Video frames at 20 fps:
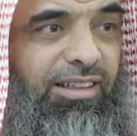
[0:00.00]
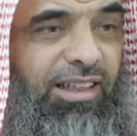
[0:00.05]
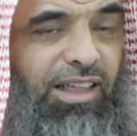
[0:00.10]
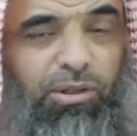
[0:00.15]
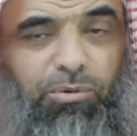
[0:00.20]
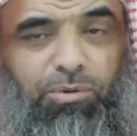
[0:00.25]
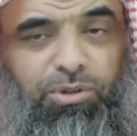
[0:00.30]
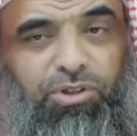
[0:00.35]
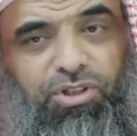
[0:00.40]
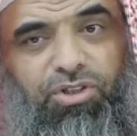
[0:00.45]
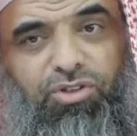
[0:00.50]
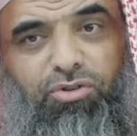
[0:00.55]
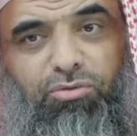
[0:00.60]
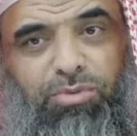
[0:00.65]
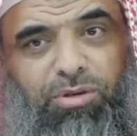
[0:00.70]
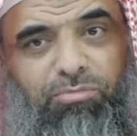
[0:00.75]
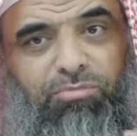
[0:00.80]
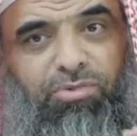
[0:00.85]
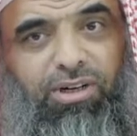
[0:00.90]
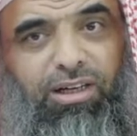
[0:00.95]
he would just
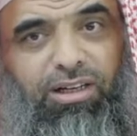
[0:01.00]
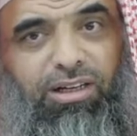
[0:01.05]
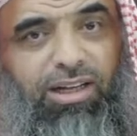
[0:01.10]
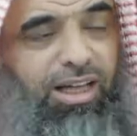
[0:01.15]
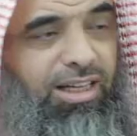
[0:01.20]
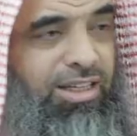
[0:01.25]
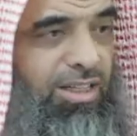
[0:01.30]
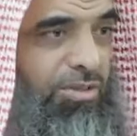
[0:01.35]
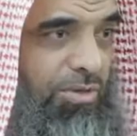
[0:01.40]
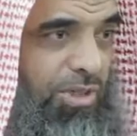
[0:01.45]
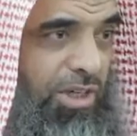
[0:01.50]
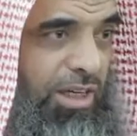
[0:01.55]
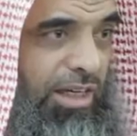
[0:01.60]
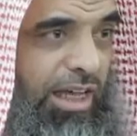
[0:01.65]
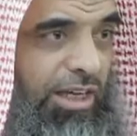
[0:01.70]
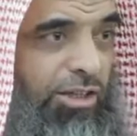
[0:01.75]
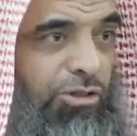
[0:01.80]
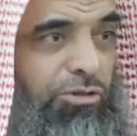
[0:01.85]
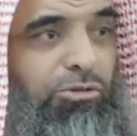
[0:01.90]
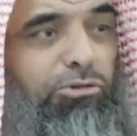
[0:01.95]
remember Allah Azza
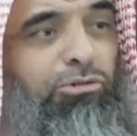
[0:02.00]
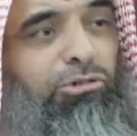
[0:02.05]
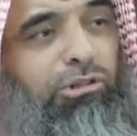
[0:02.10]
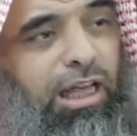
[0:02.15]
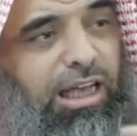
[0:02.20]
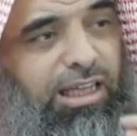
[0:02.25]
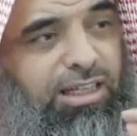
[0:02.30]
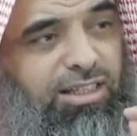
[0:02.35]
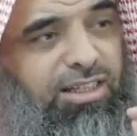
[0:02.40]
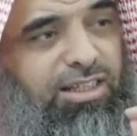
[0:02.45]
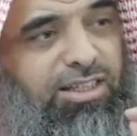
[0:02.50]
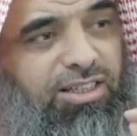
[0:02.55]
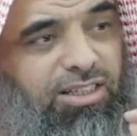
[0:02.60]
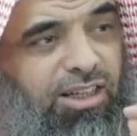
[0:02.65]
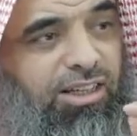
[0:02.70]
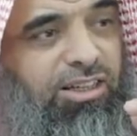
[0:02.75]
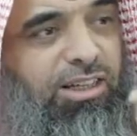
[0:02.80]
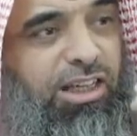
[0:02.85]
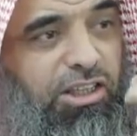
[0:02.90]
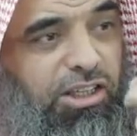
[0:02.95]
wa and utilize this
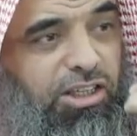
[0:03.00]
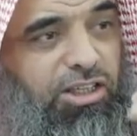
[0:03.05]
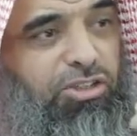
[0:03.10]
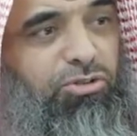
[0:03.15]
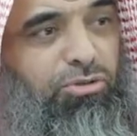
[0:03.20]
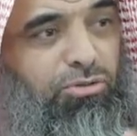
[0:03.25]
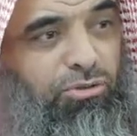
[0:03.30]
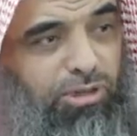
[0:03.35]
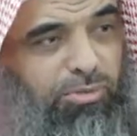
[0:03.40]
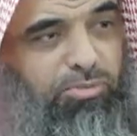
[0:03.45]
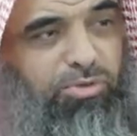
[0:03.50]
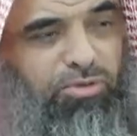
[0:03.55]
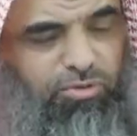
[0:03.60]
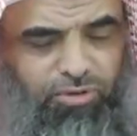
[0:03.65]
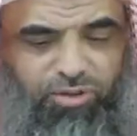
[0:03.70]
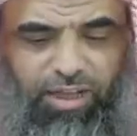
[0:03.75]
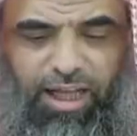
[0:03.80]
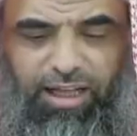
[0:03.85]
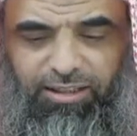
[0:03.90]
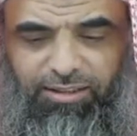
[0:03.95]
tongue and these two lips
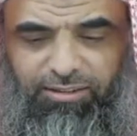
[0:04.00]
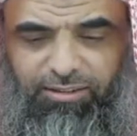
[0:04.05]
for that.